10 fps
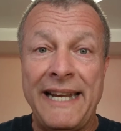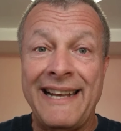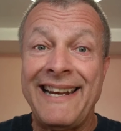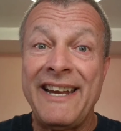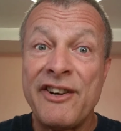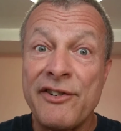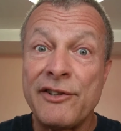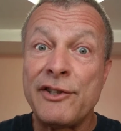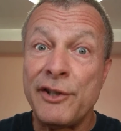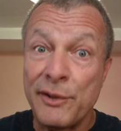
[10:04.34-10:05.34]
be
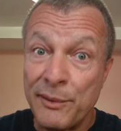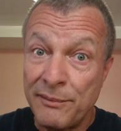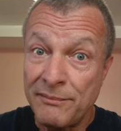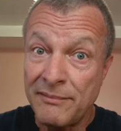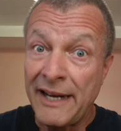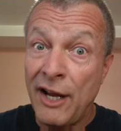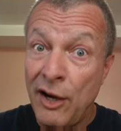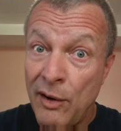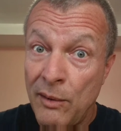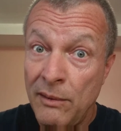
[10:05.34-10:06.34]
adhered to.
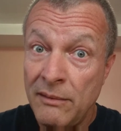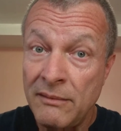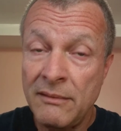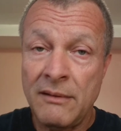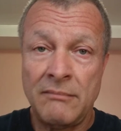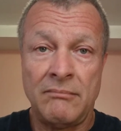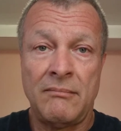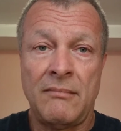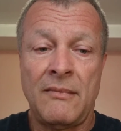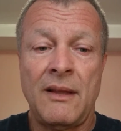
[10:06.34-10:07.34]
Hello?
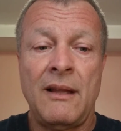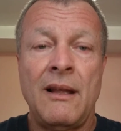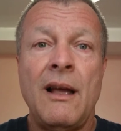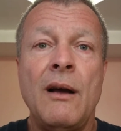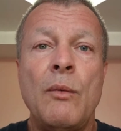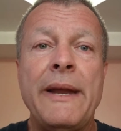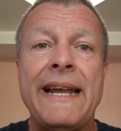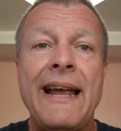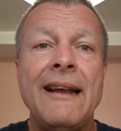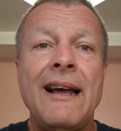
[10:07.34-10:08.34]
We
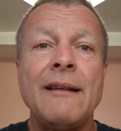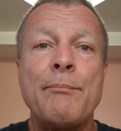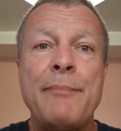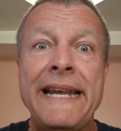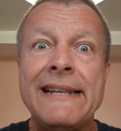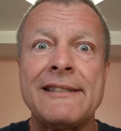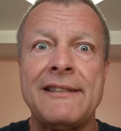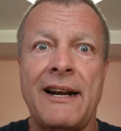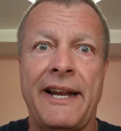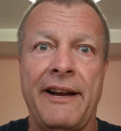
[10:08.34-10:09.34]
cannot be
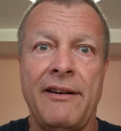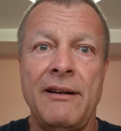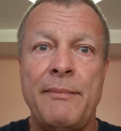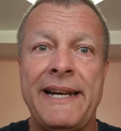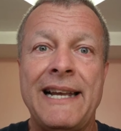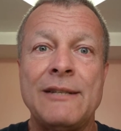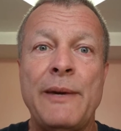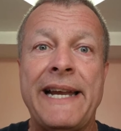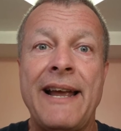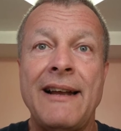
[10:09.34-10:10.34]
stuck here because
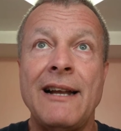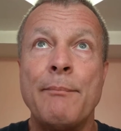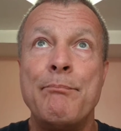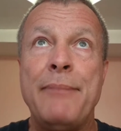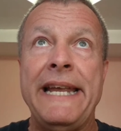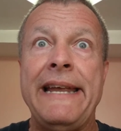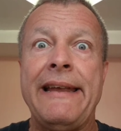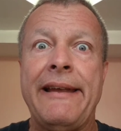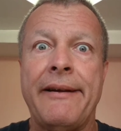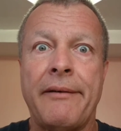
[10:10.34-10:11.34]
we cannot
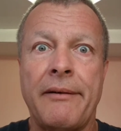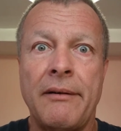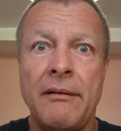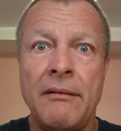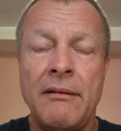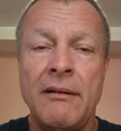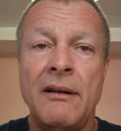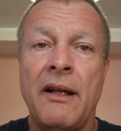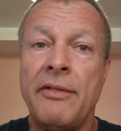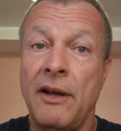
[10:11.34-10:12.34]
be here.
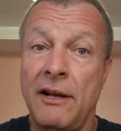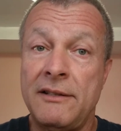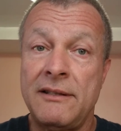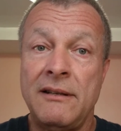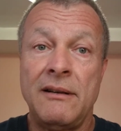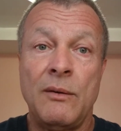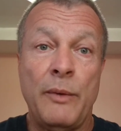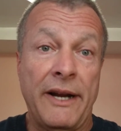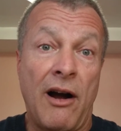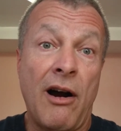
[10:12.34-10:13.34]
Thus,
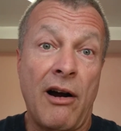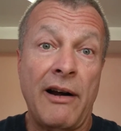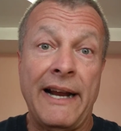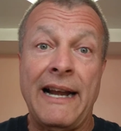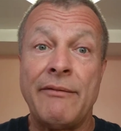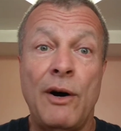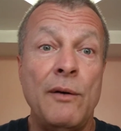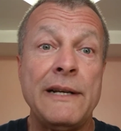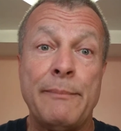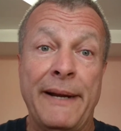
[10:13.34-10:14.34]
we are and have
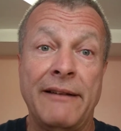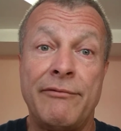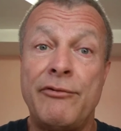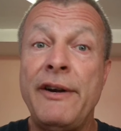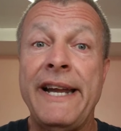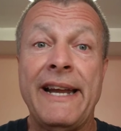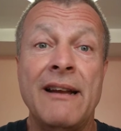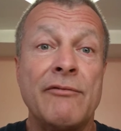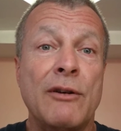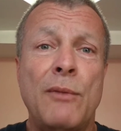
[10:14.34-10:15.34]
always been
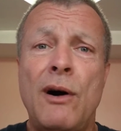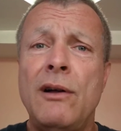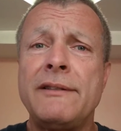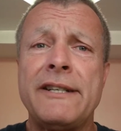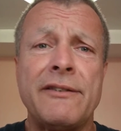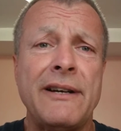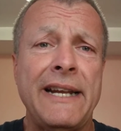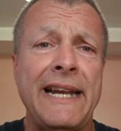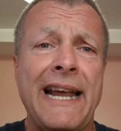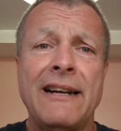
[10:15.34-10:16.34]
free from all
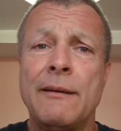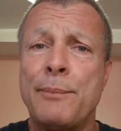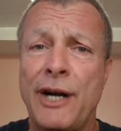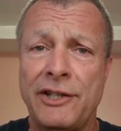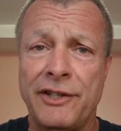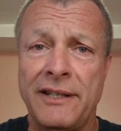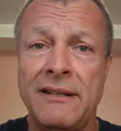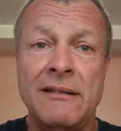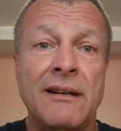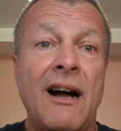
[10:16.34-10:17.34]
tyranny and oppression,
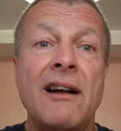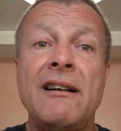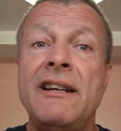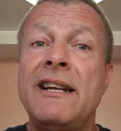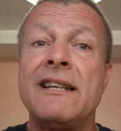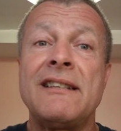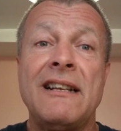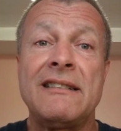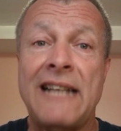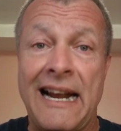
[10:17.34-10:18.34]
ugliness
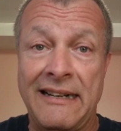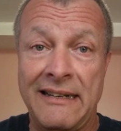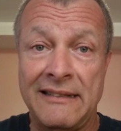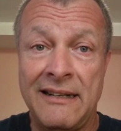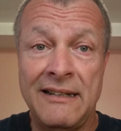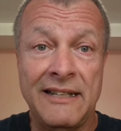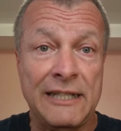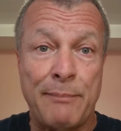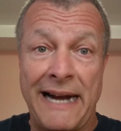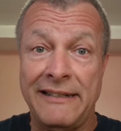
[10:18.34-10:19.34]
and sadness,
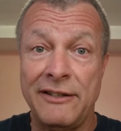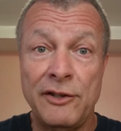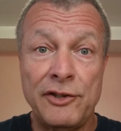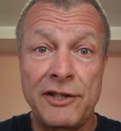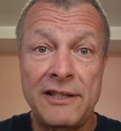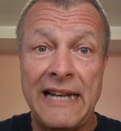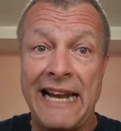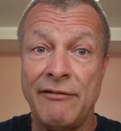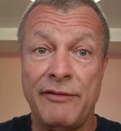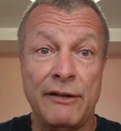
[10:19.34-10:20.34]
despite delusions
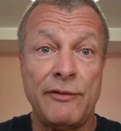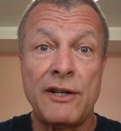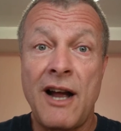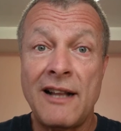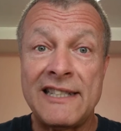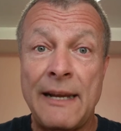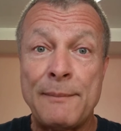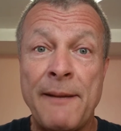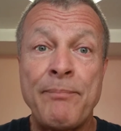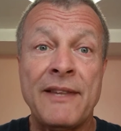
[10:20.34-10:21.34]
and fearful
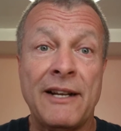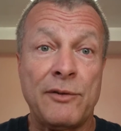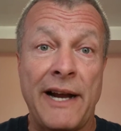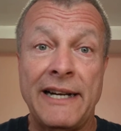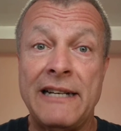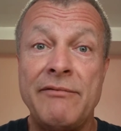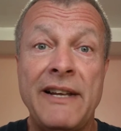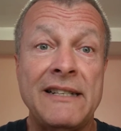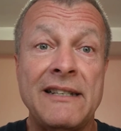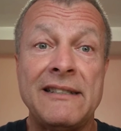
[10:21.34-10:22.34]
concepts that try to
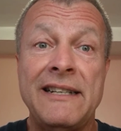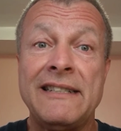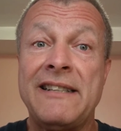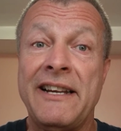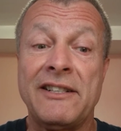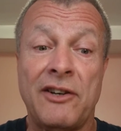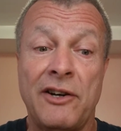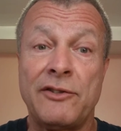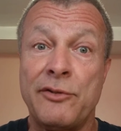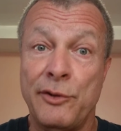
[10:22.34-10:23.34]
convince us these things
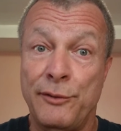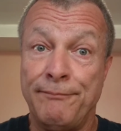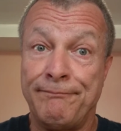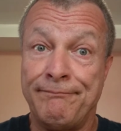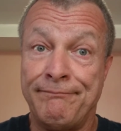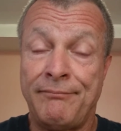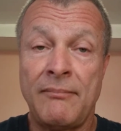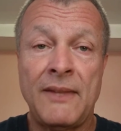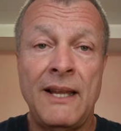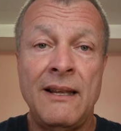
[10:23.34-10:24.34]
are true.
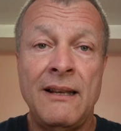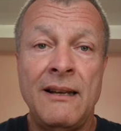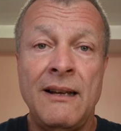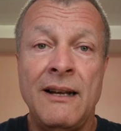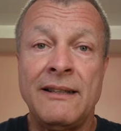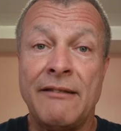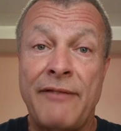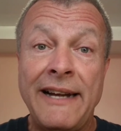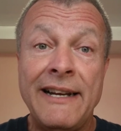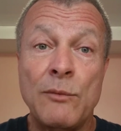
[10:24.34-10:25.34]

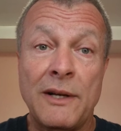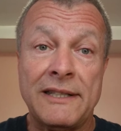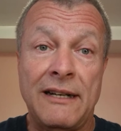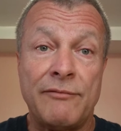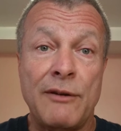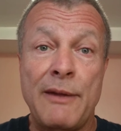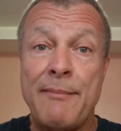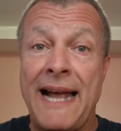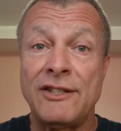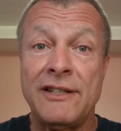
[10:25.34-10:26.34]
Defending oneself from
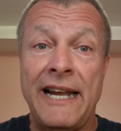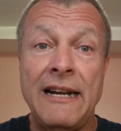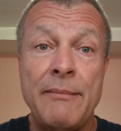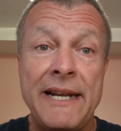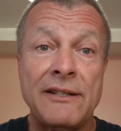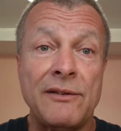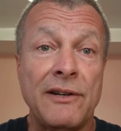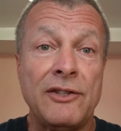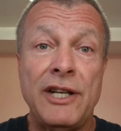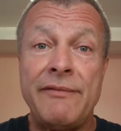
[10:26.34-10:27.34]
imagined enemies or
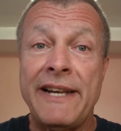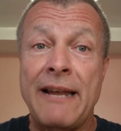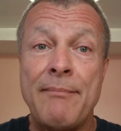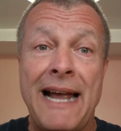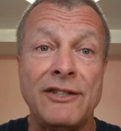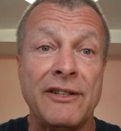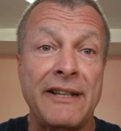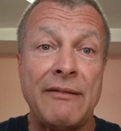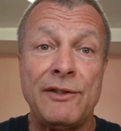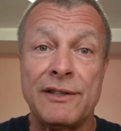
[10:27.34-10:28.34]
achieving imagined
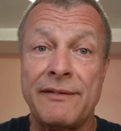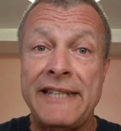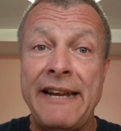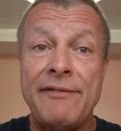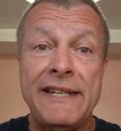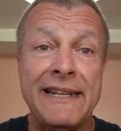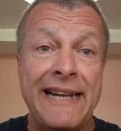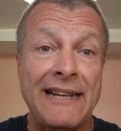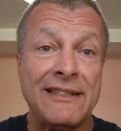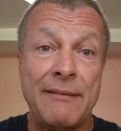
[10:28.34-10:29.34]
levels of safety
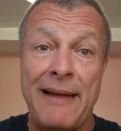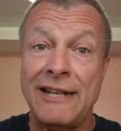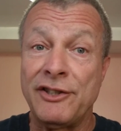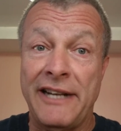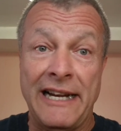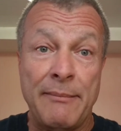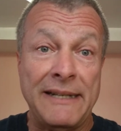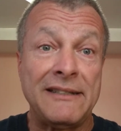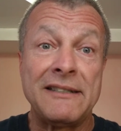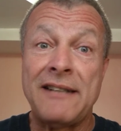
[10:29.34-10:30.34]
against imagined
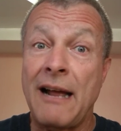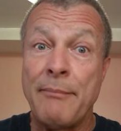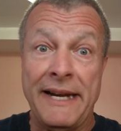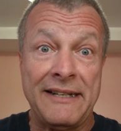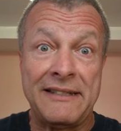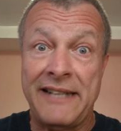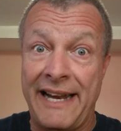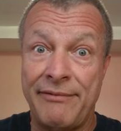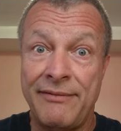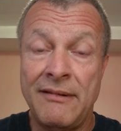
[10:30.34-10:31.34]
enemies does not make us
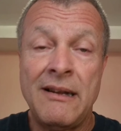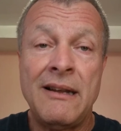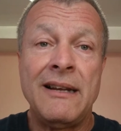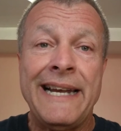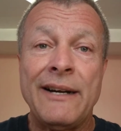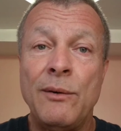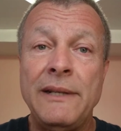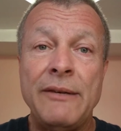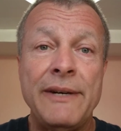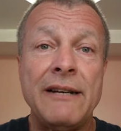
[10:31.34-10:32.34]
safe. It
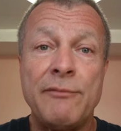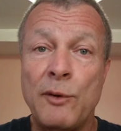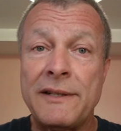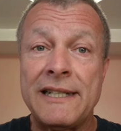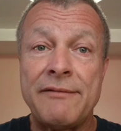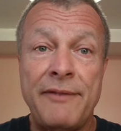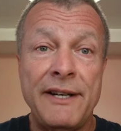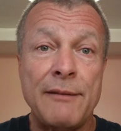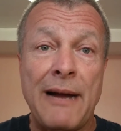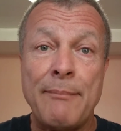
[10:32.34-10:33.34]
only reinforces
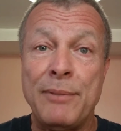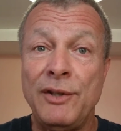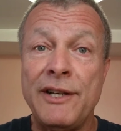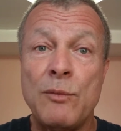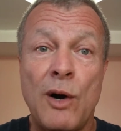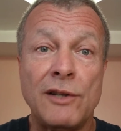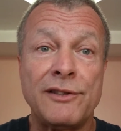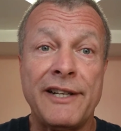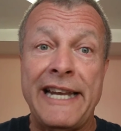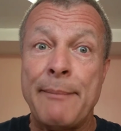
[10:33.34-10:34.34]
fear by building walls
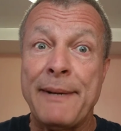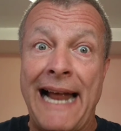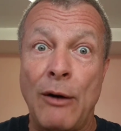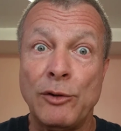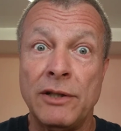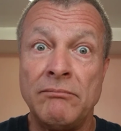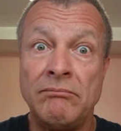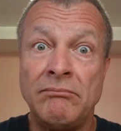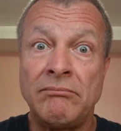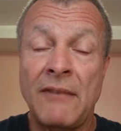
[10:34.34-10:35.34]
to keep it out.
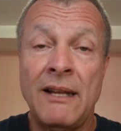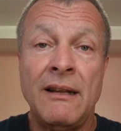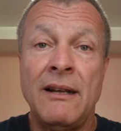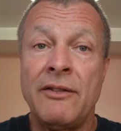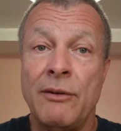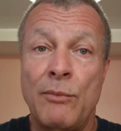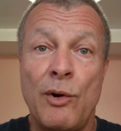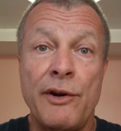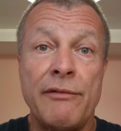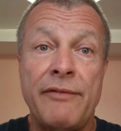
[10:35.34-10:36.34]
The
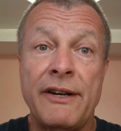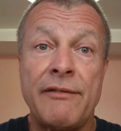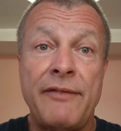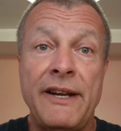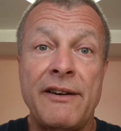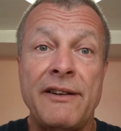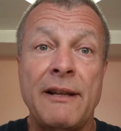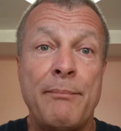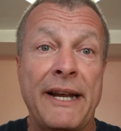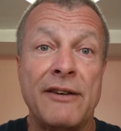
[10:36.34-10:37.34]
more you fear fear,
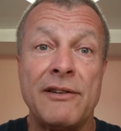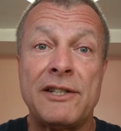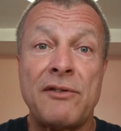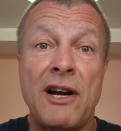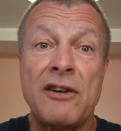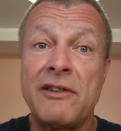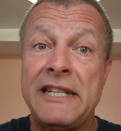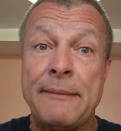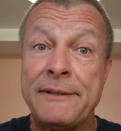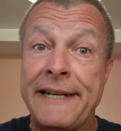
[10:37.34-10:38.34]
the bigger and stronger it
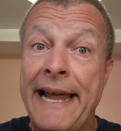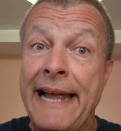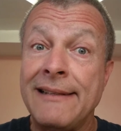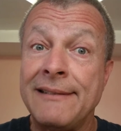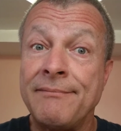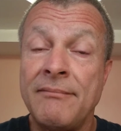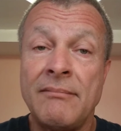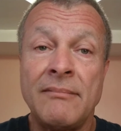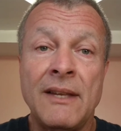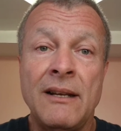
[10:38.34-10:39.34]
seems to get.
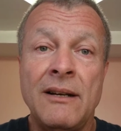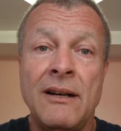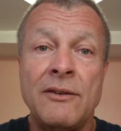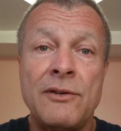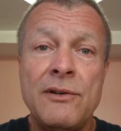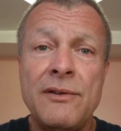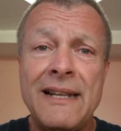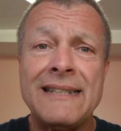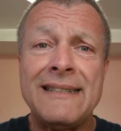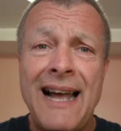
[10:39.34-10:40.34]

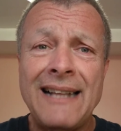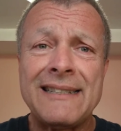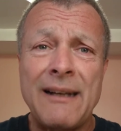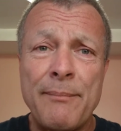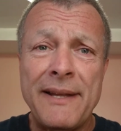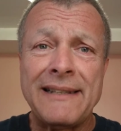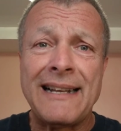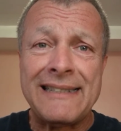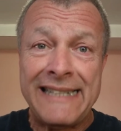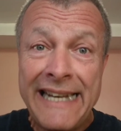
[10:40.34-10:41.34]
Truth is not something
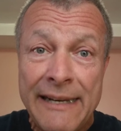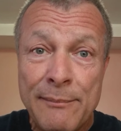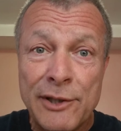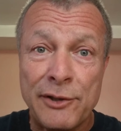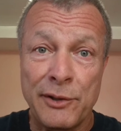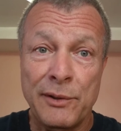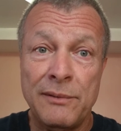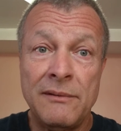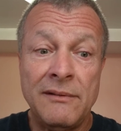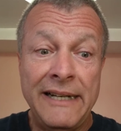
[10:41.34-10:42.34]
that seems true.
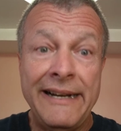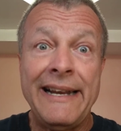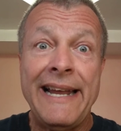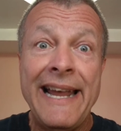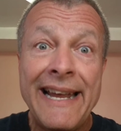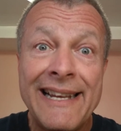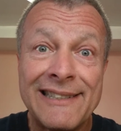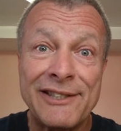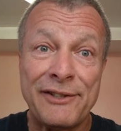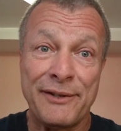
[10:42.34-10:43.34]
It
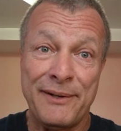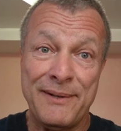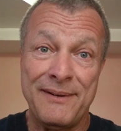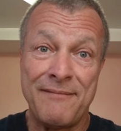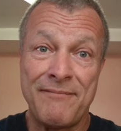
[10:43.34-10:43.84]
is true.